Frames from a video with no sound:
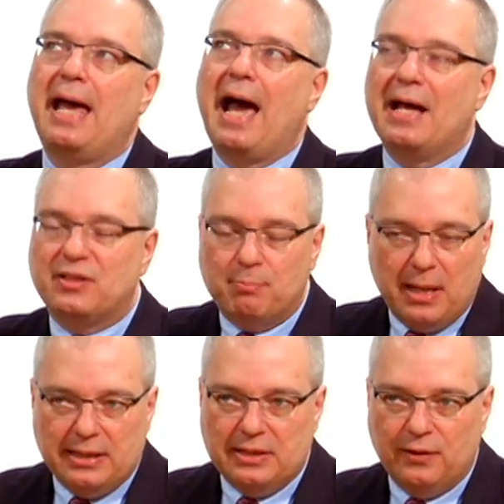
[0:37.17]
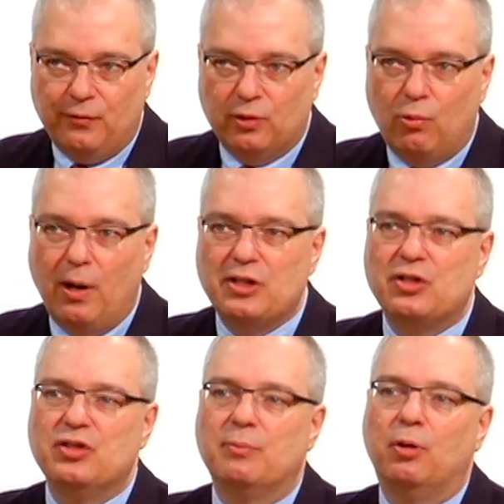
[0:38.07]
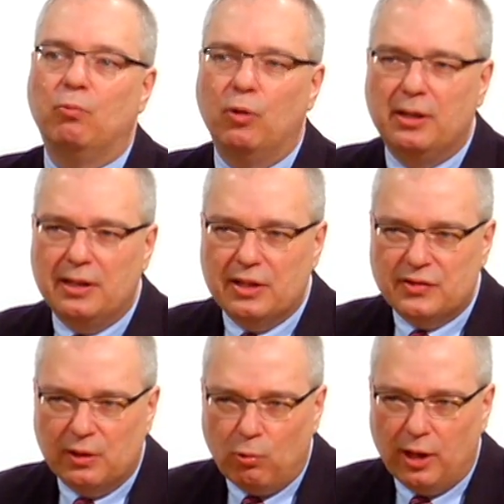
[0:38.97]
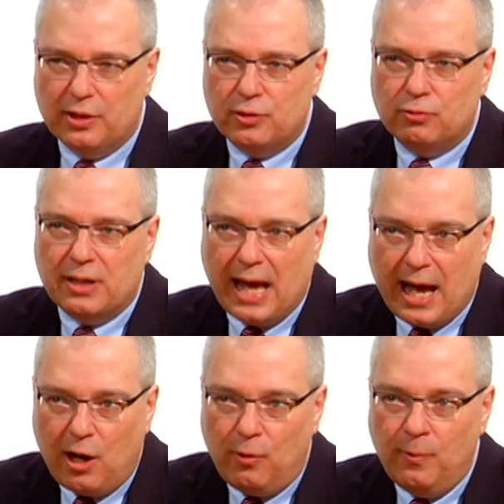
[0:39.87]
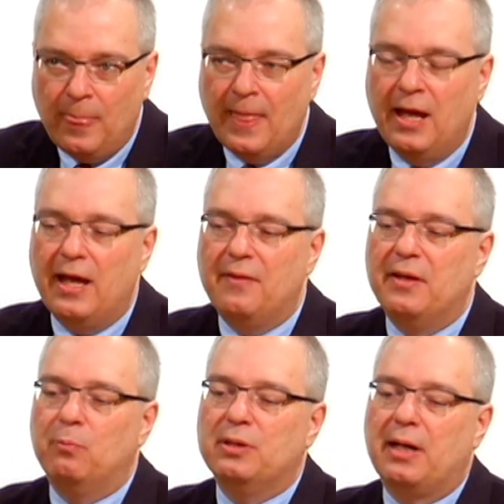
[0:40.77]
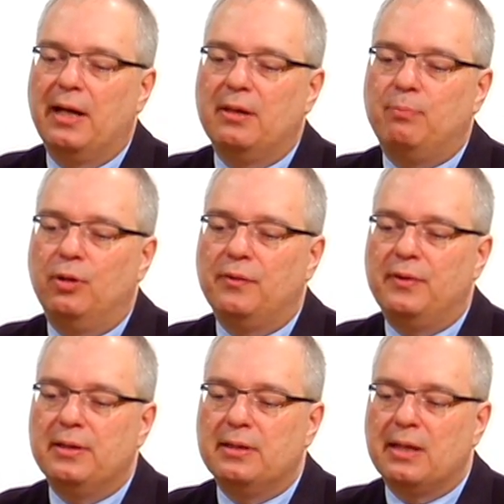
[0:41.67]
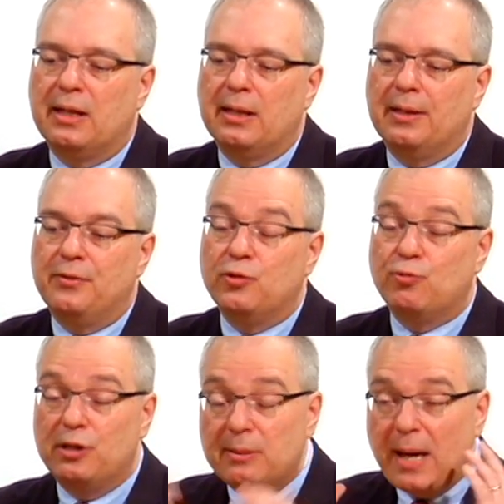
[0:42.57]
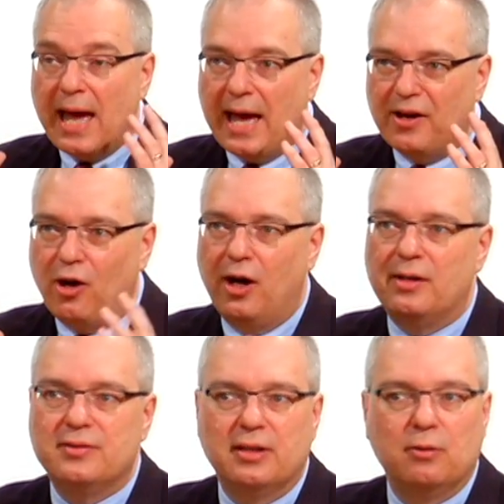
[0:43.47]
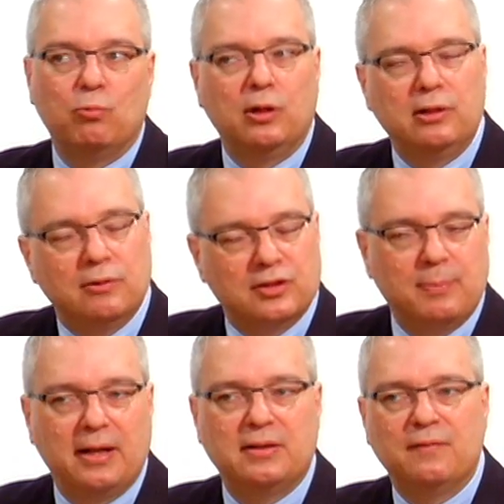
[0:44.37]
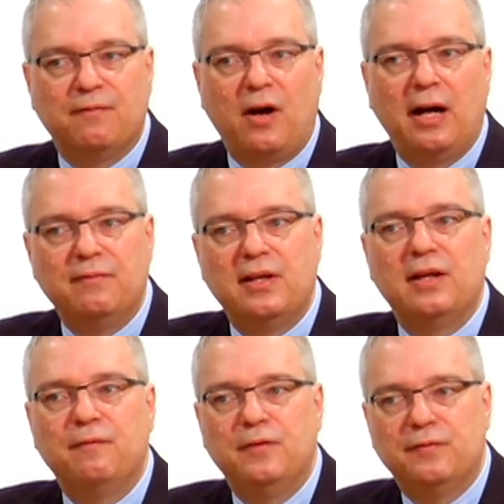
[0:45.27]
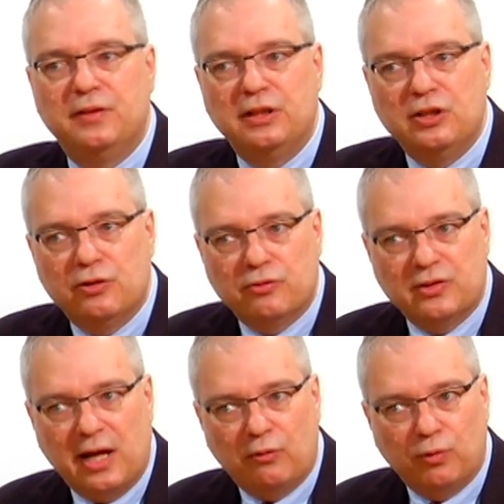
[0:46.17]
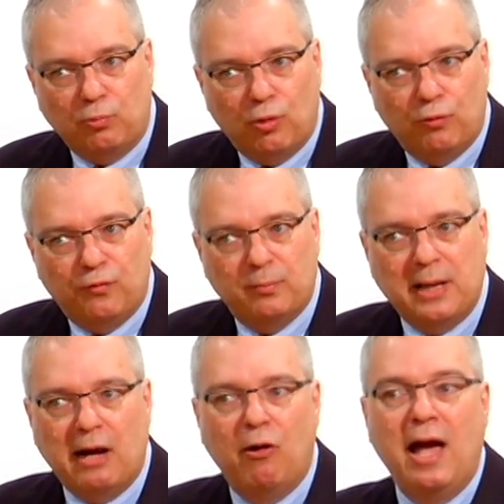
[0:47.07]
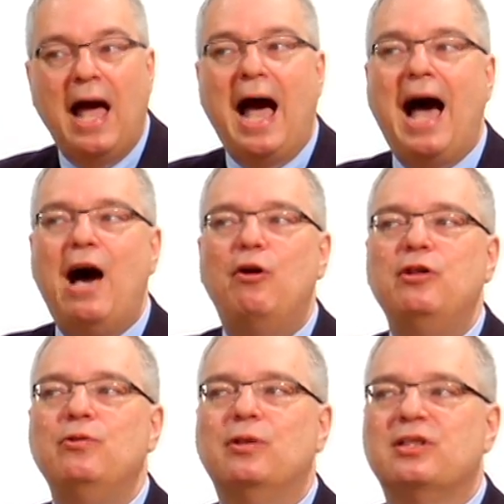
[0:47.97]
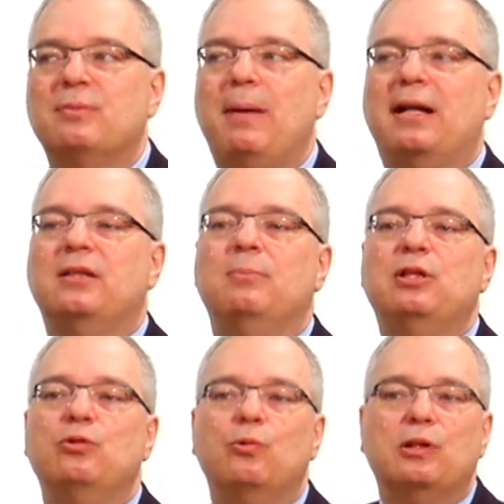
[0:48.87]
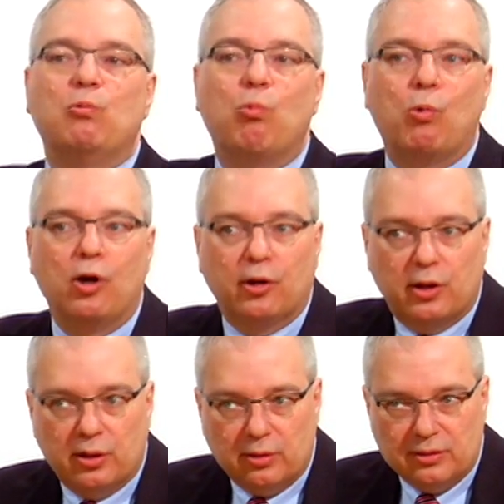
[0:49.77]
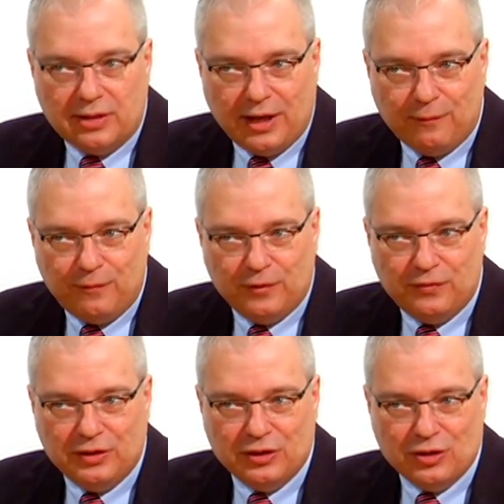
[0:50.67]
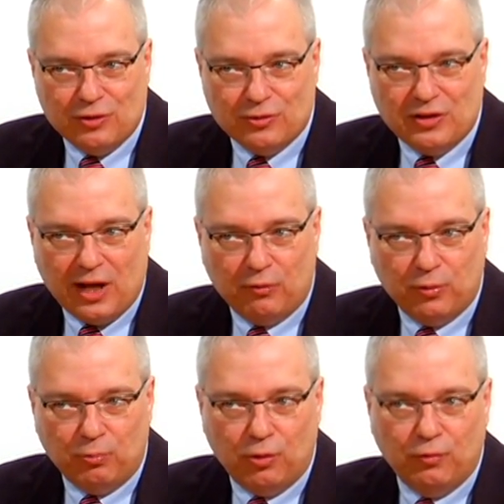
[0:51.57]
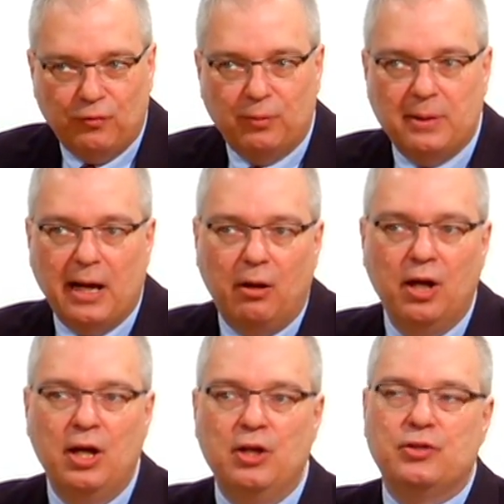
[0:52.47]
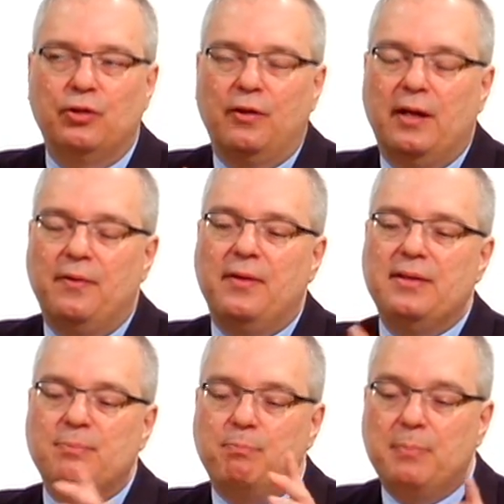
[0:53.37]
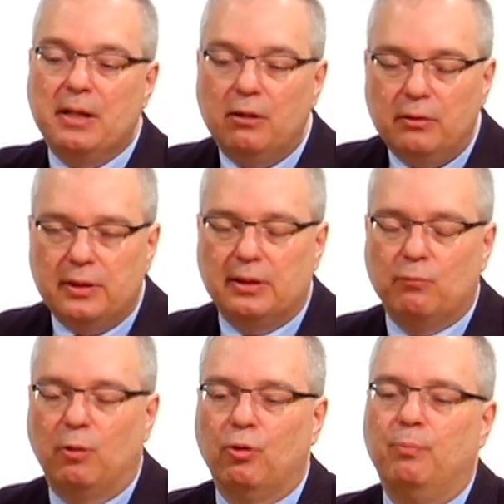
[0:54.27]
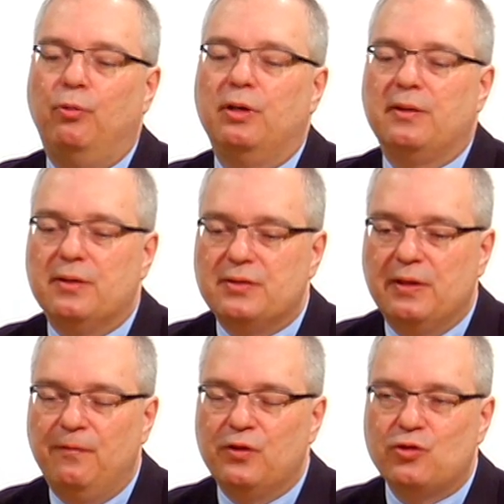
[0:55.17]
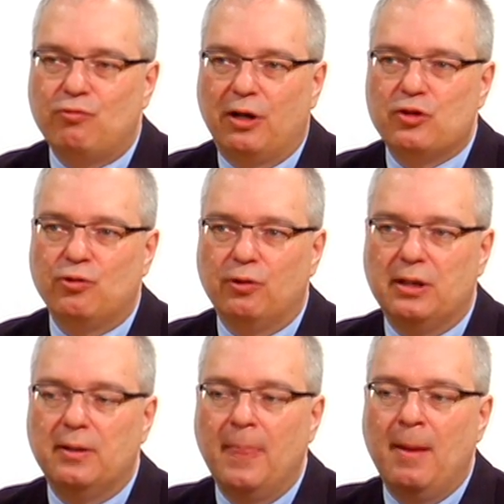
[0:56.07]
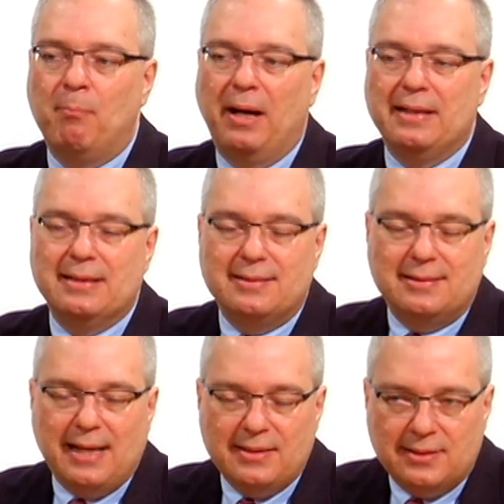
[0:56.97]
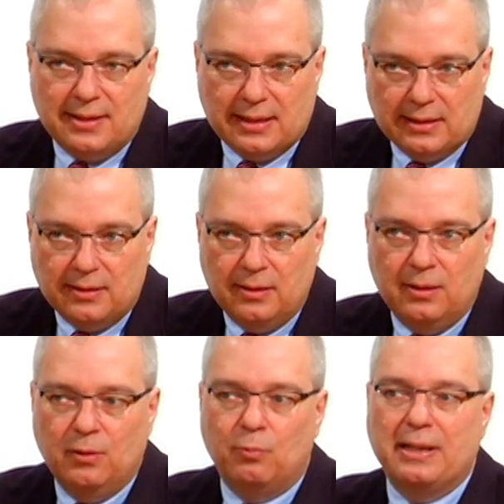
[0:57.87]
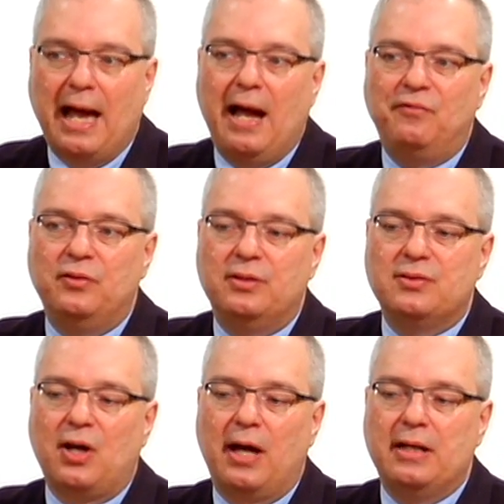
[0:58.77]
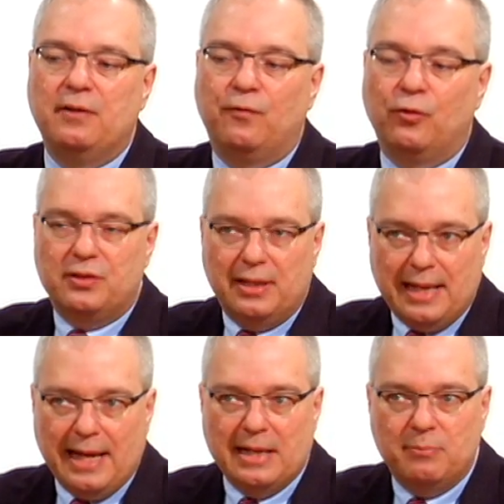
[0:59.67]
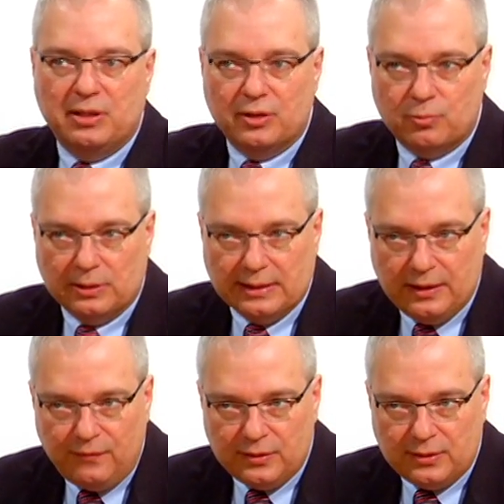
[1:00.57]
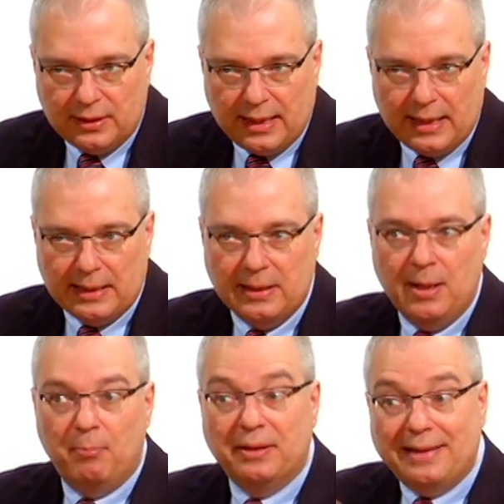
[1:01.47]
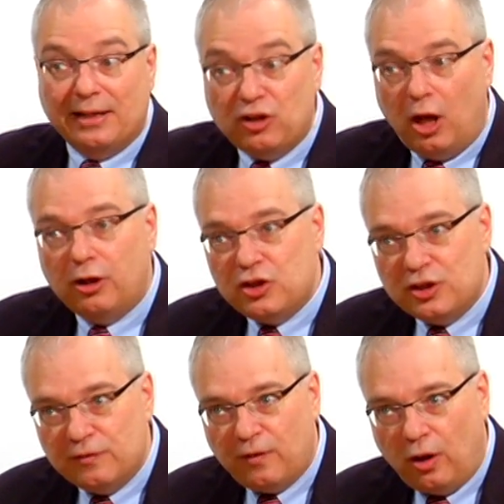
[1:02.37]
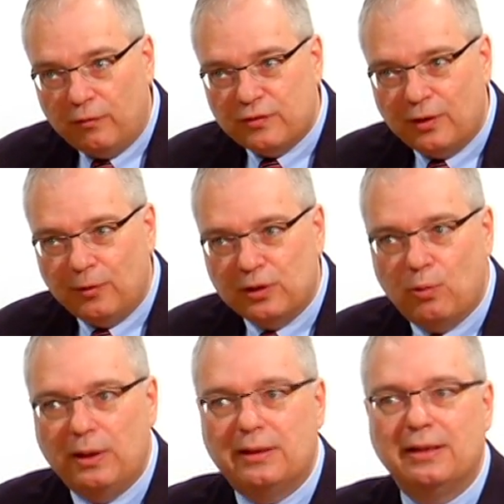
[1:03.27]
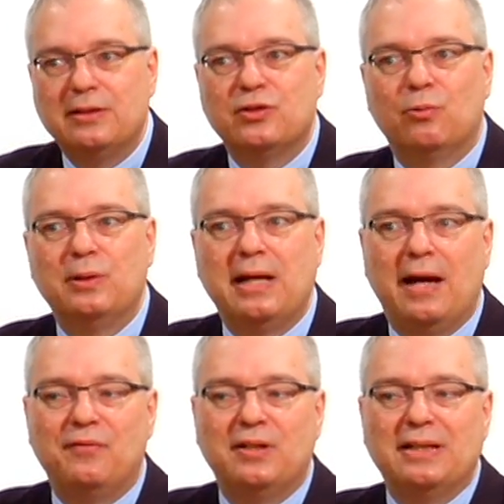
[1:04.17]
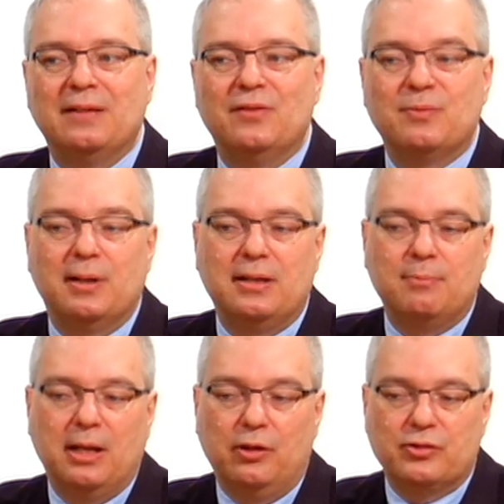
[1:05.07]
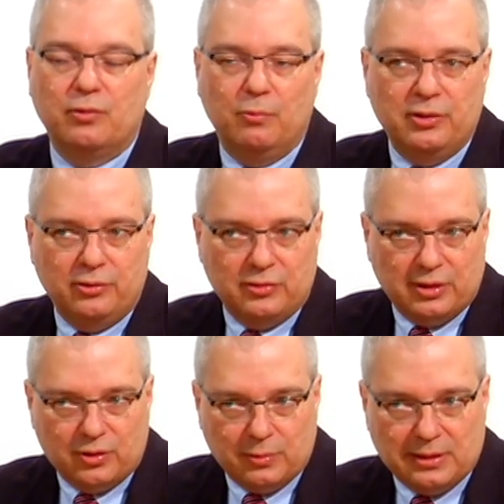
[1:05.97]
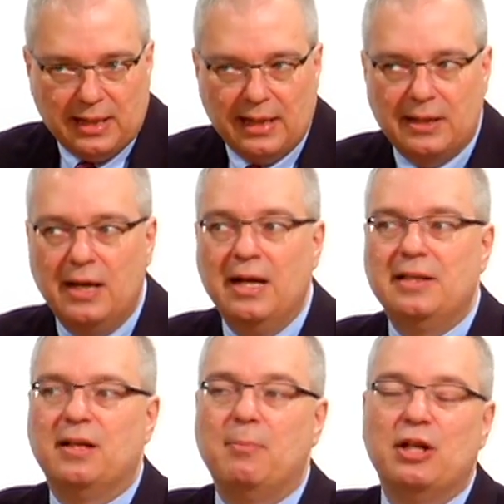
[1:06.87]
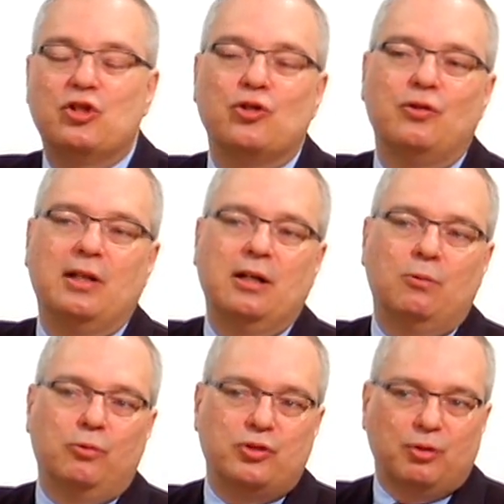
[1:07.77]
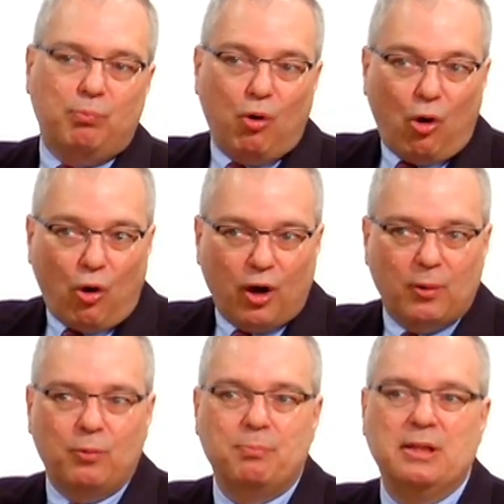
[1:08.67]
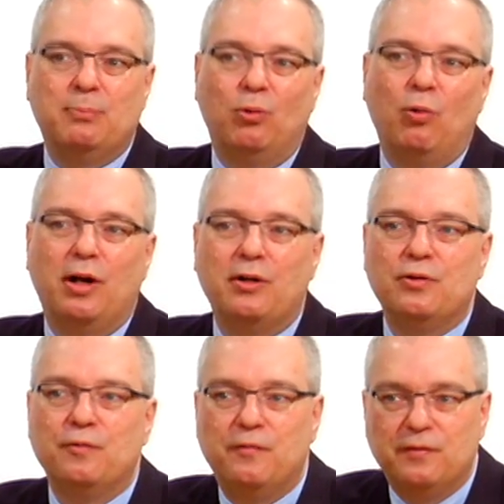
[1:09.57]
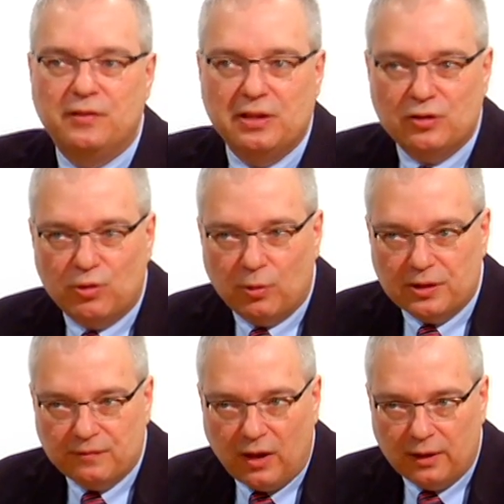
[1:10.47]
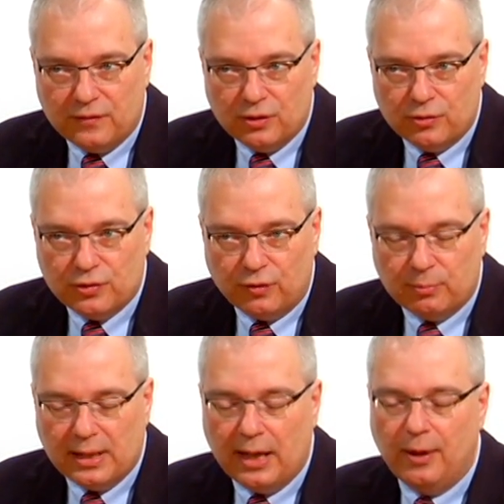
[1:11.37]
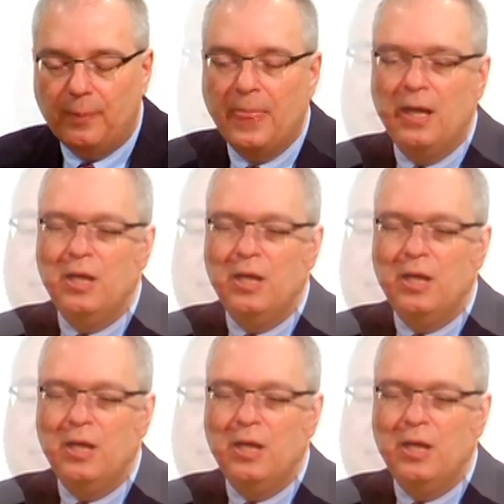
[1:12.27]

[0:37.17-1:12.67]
ask many different questions about what it is they want to do now, and then we kind of put the dream hat on and say, what are you expecting 5, 10, 15 years down the road from now? How do you expect to be doing work 10, 15 years down the road from now? So that this building where we're putting this infrastructure in, by necessity, we have to design it today because we live in today, but technology evolves very quickly, so we have to give as many bells and whistles as we can to make sure that it will support what people want to do 15, 25 years from now.